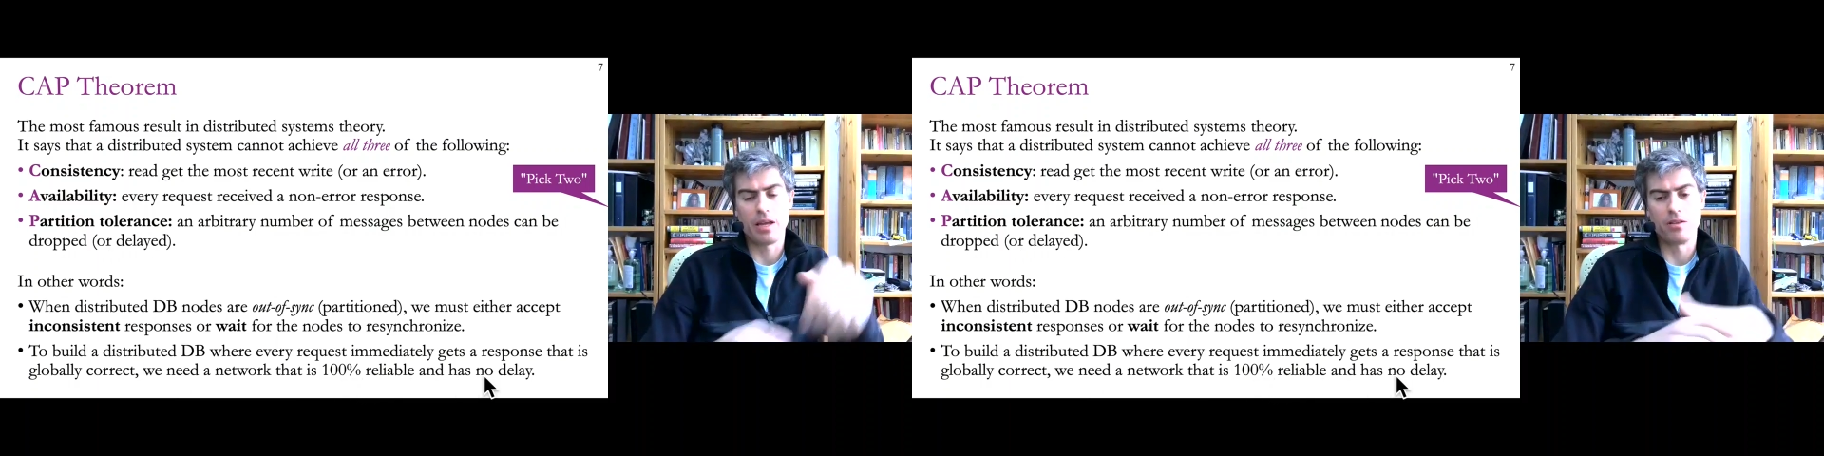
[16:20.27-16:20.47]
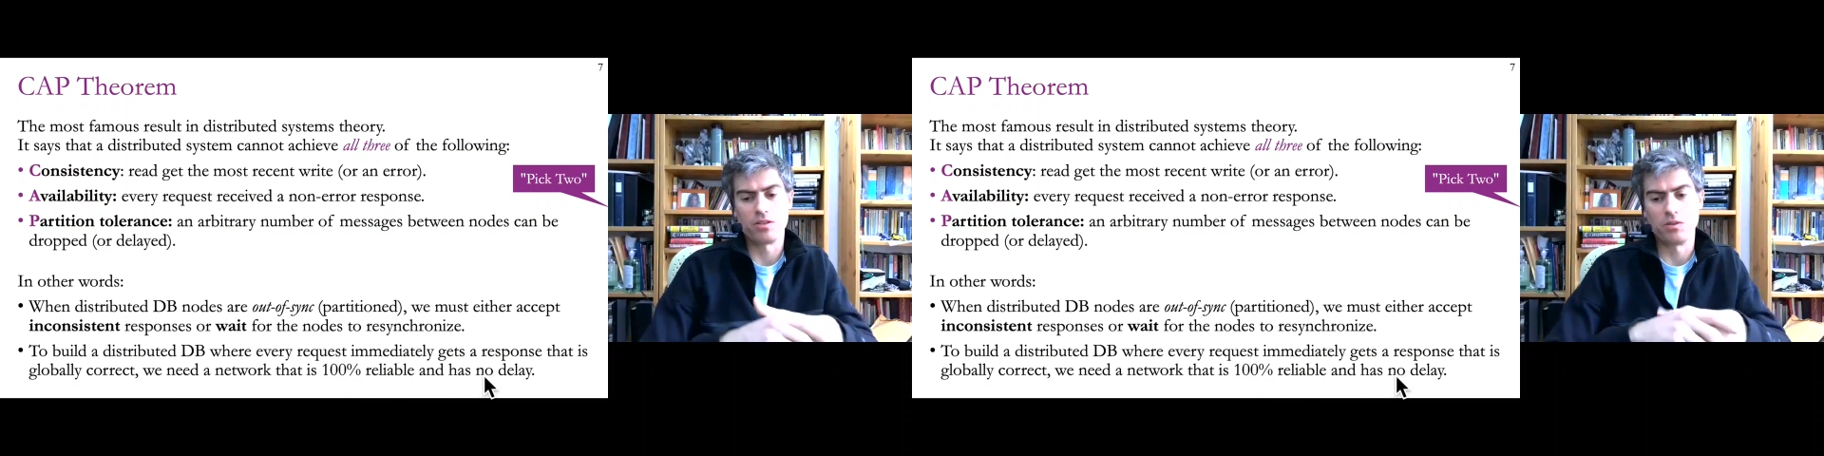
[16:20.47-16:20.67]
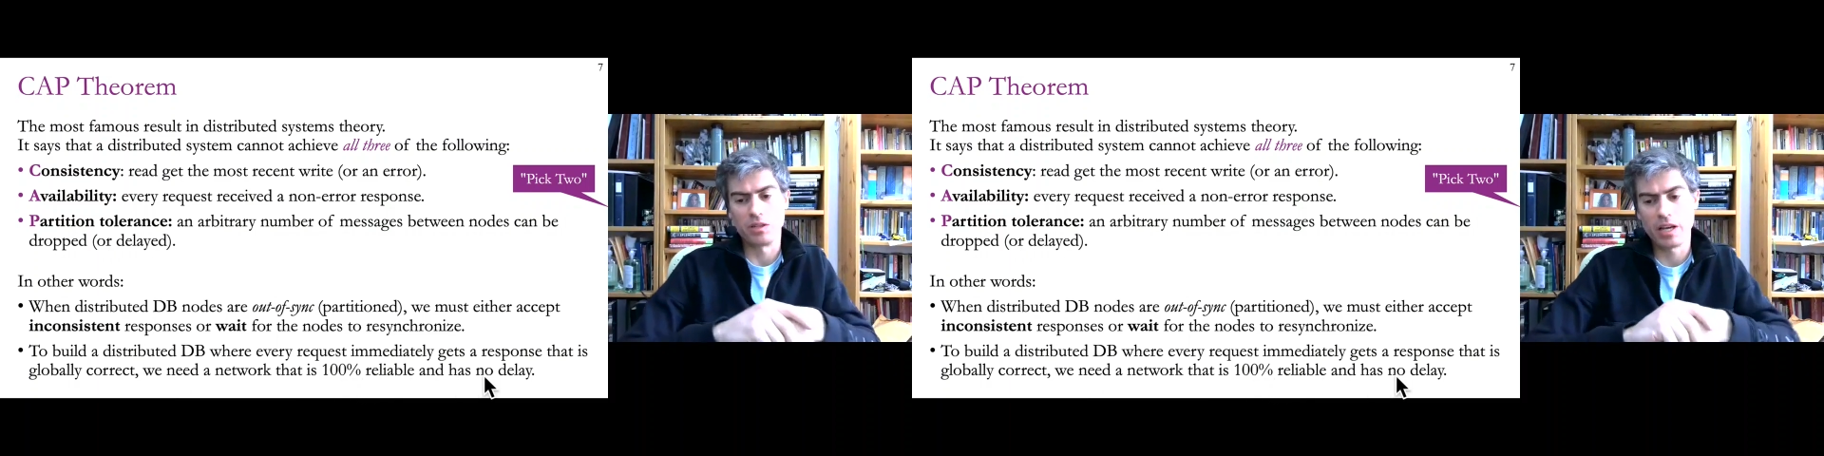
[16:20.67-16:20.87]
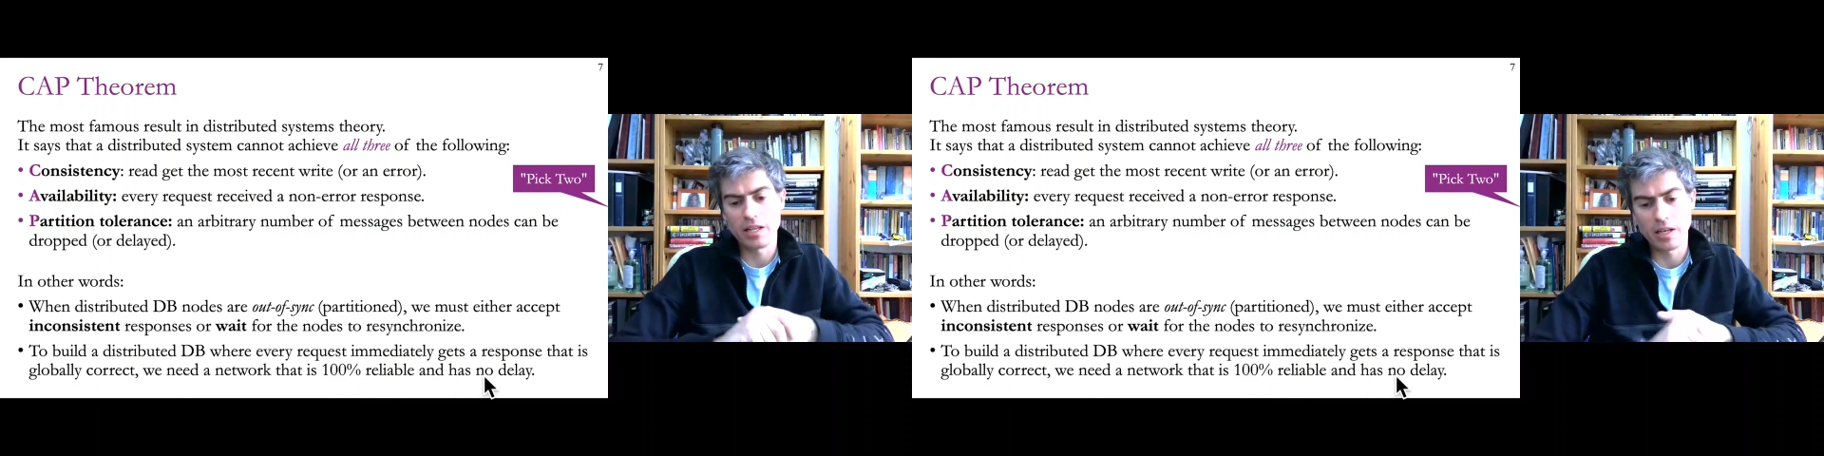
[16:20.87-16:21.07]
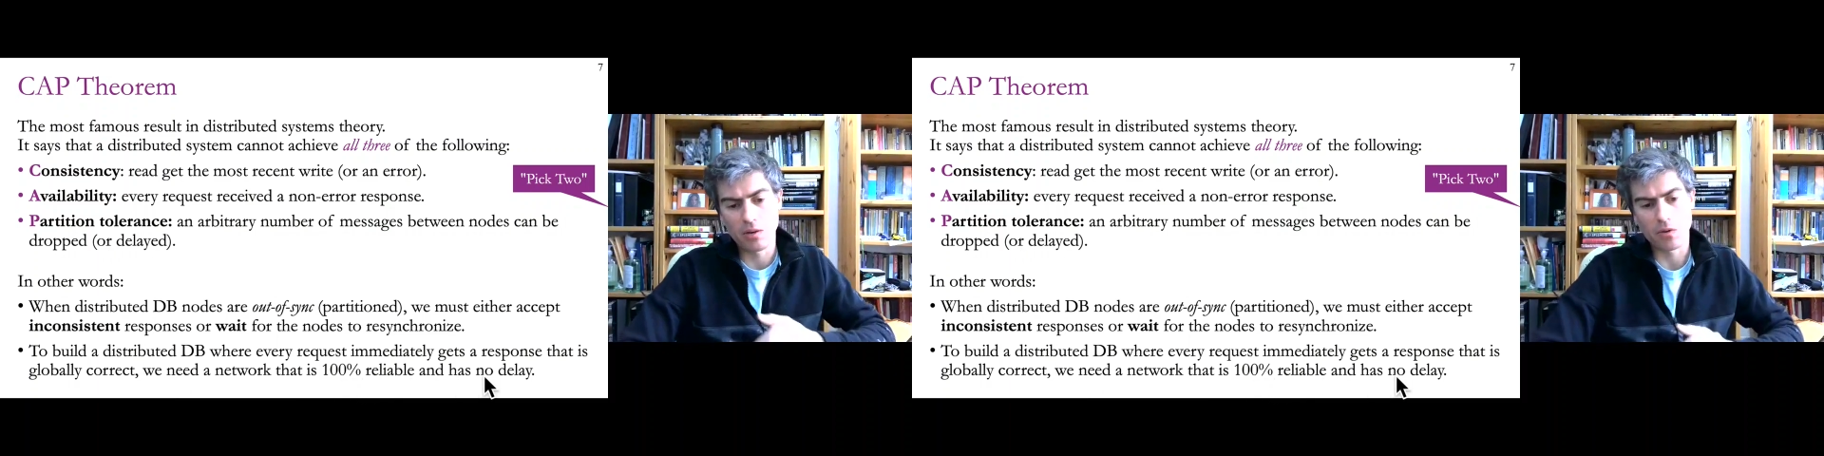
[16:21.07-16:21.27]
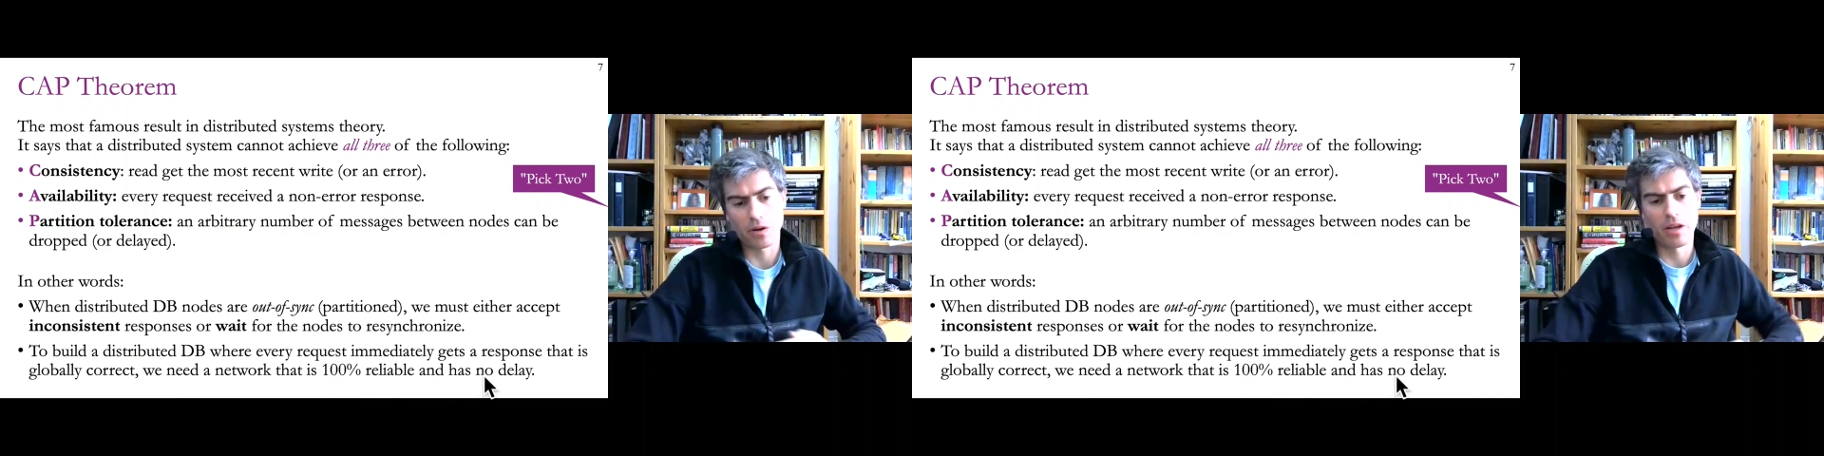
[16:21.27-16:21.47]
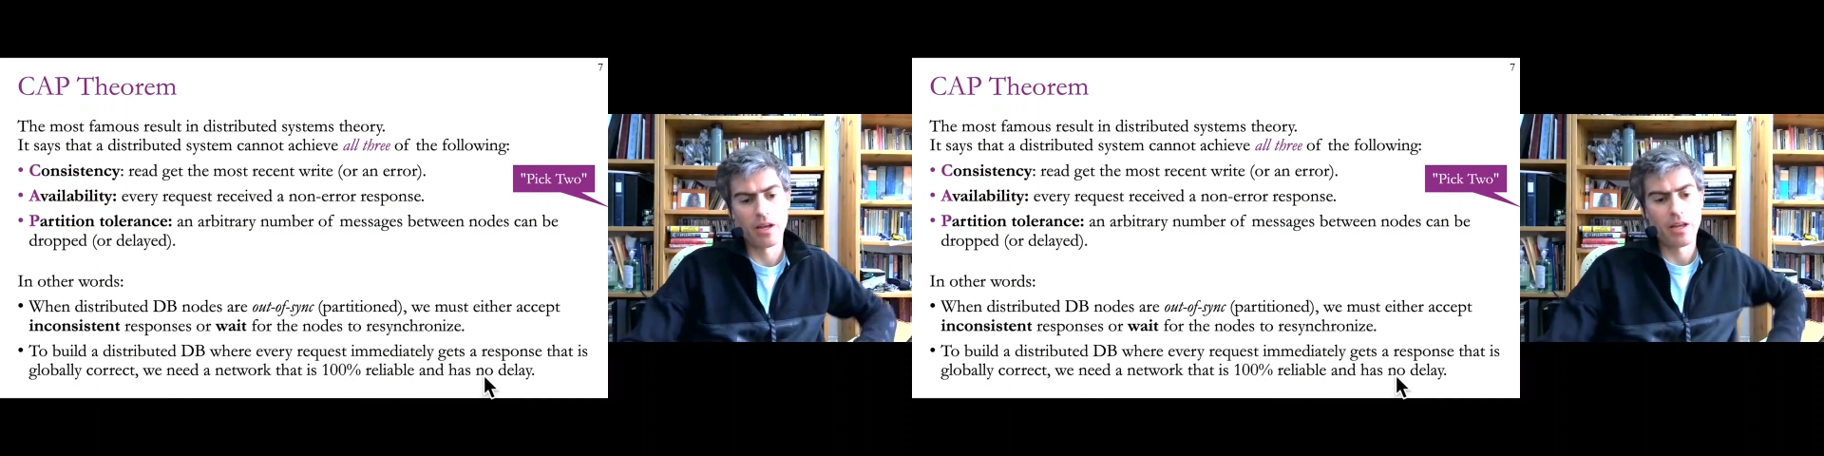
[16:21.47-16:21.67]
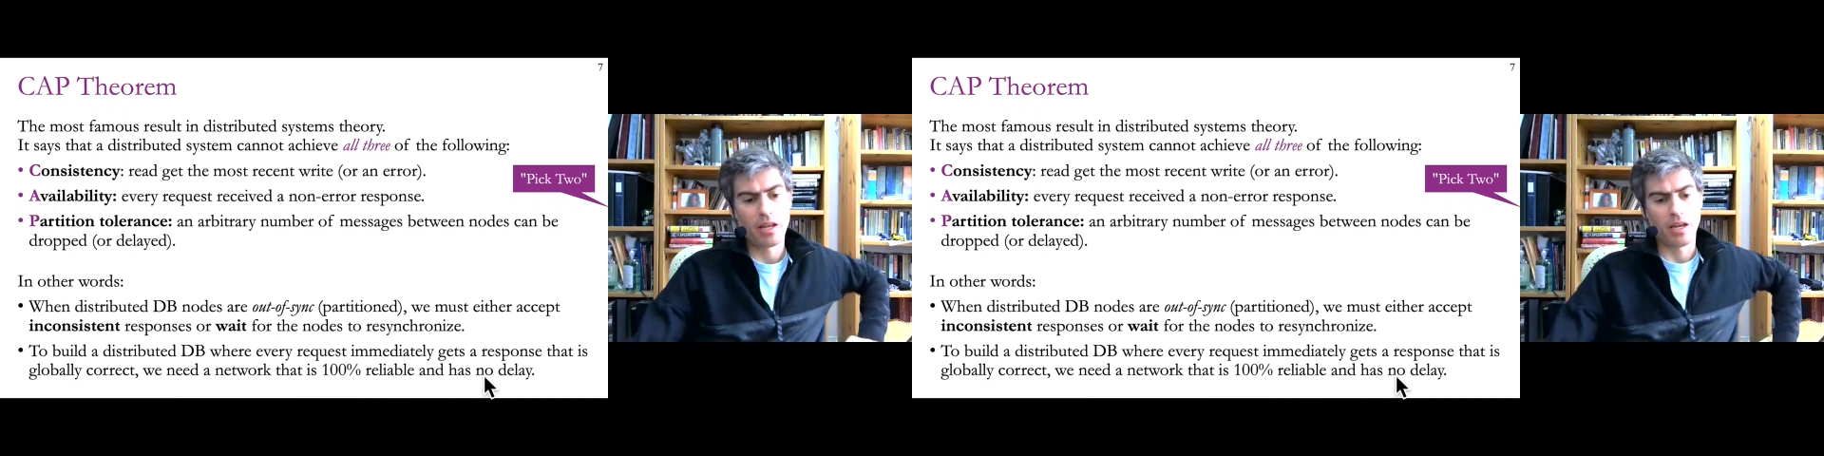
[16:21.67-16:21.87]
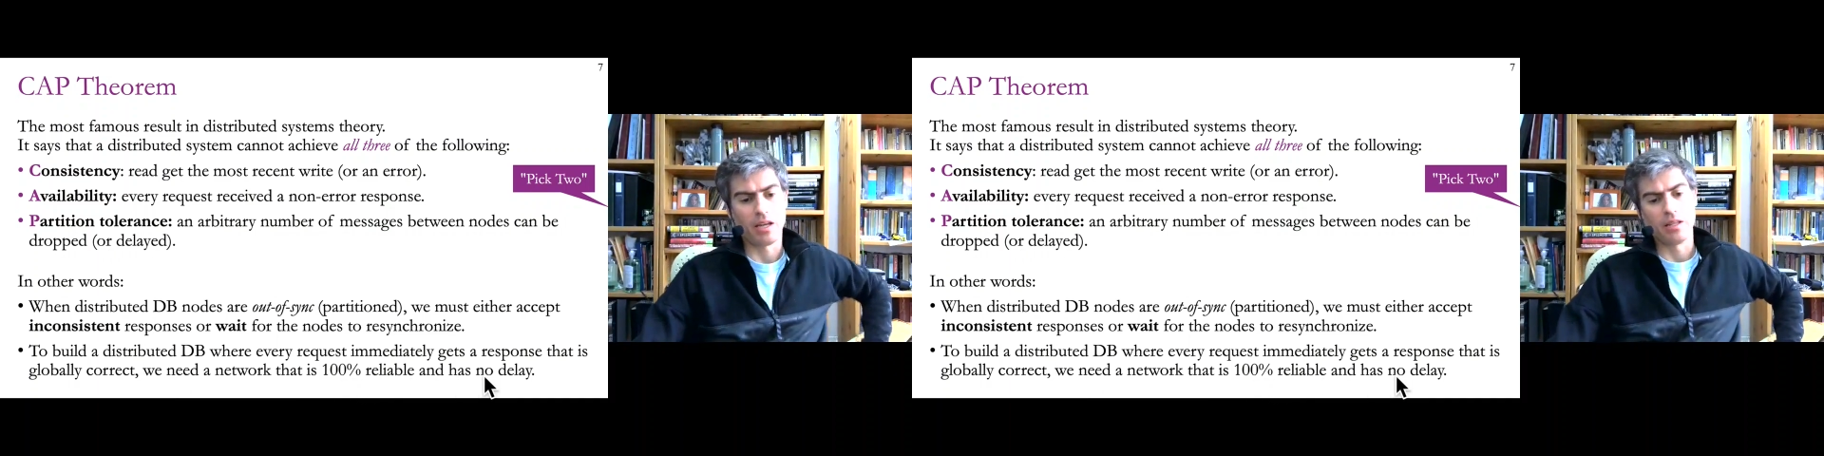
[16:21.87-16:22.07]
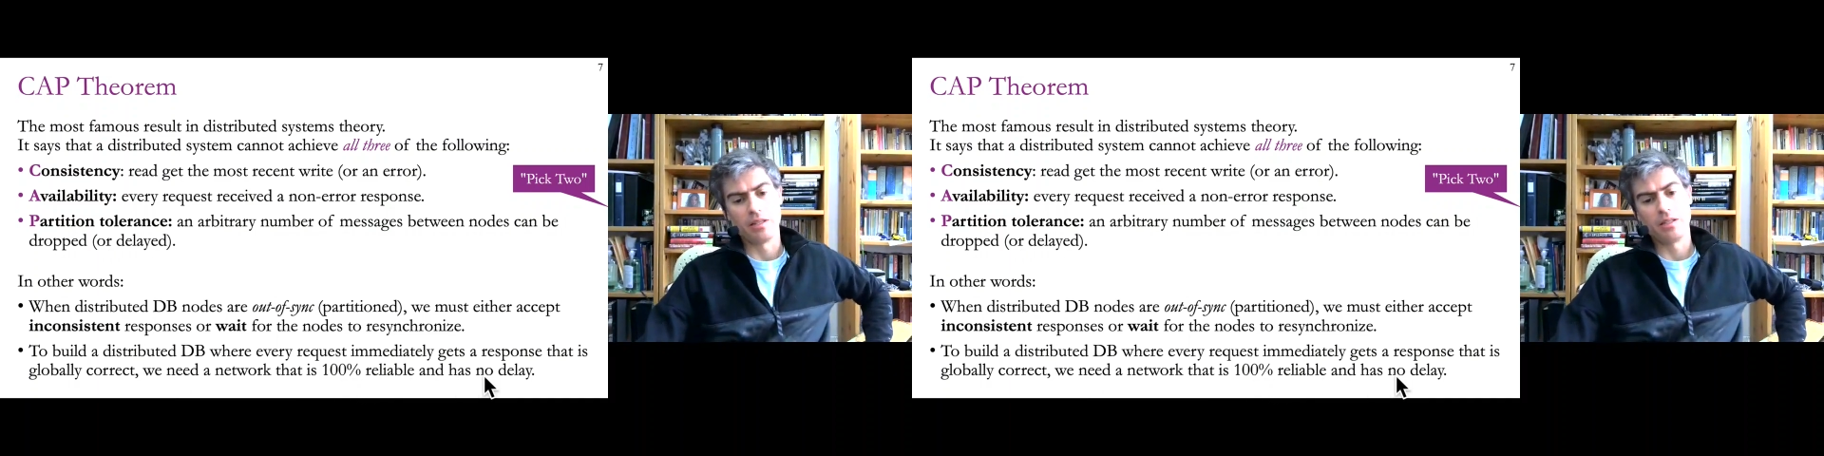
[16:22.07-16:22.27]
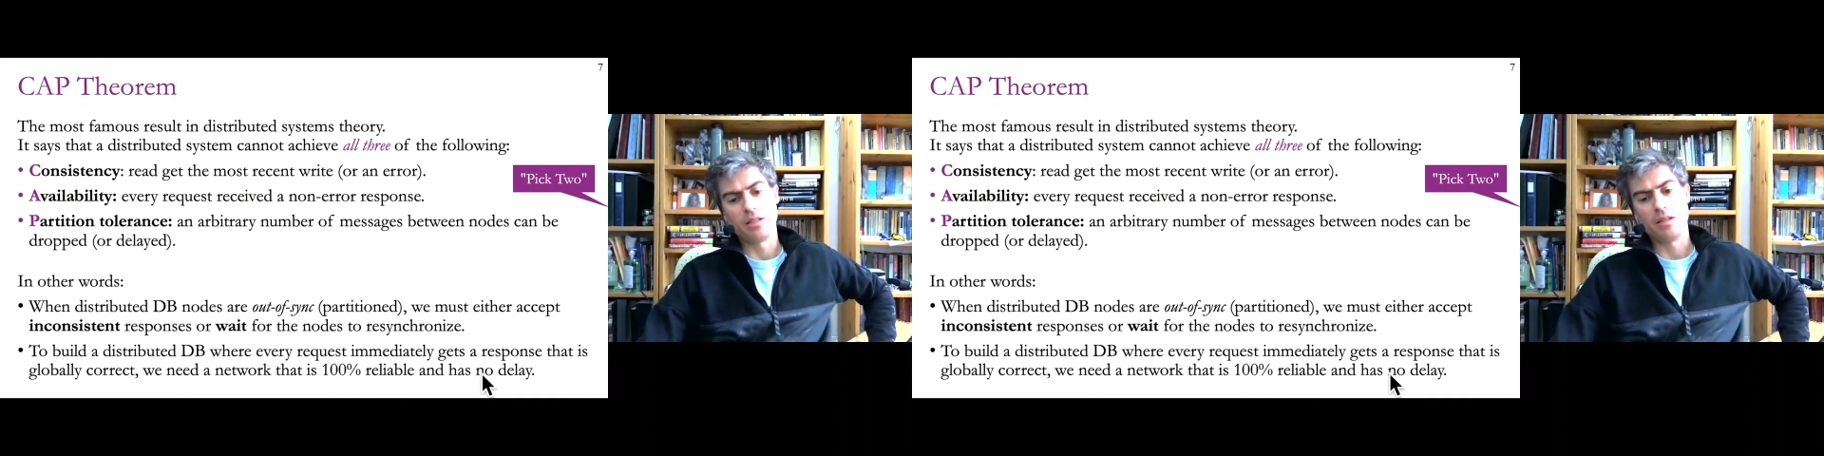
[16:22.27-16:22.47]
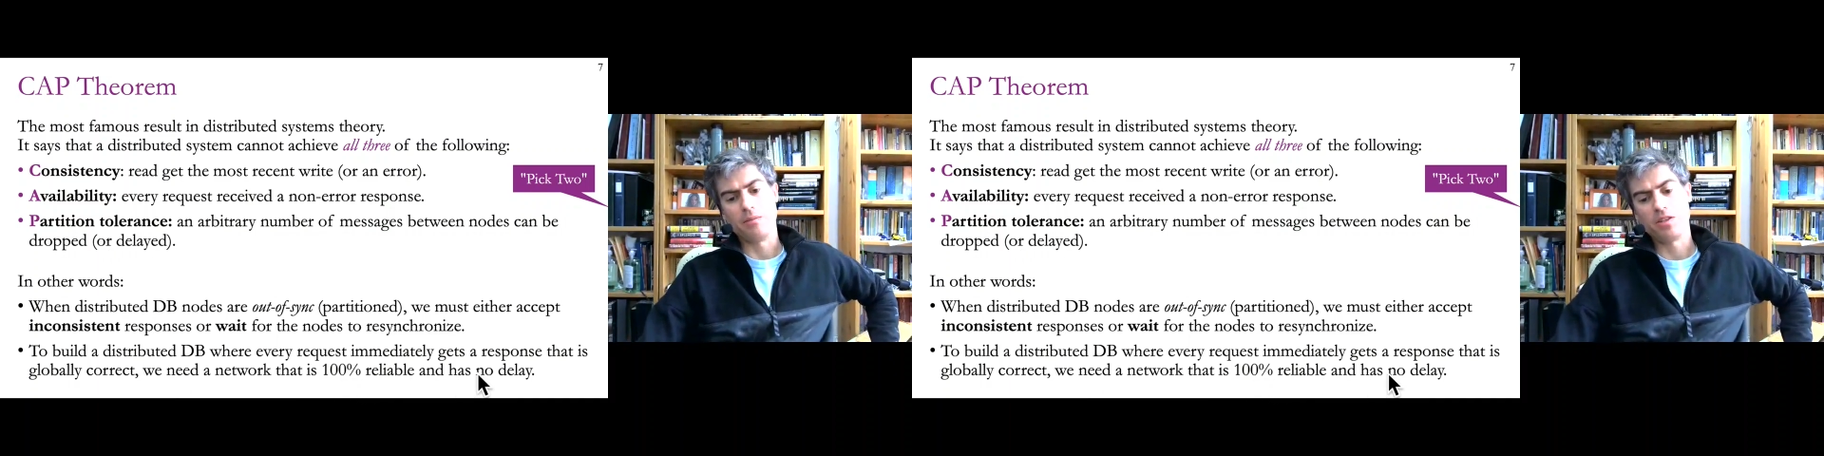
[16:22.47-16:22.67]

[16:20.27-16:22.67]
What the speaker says: and there's no delay in the network, and the